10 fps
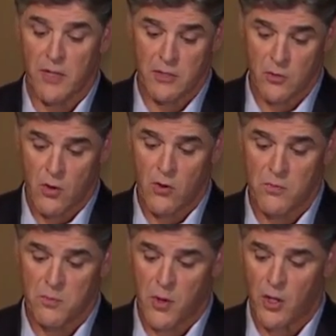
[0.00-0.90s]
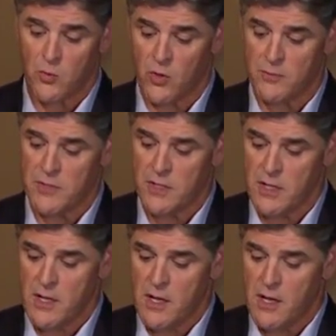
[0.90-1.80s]
been, quote, butt whooped,
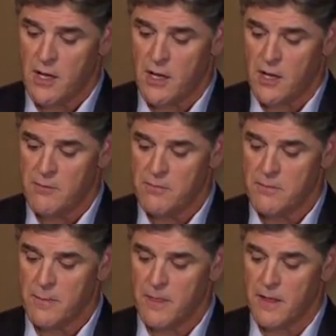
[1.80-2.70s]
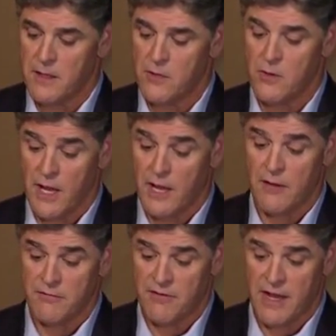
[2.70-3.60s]
like you had had
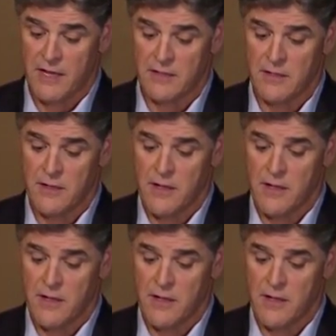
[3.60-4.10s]
a fight,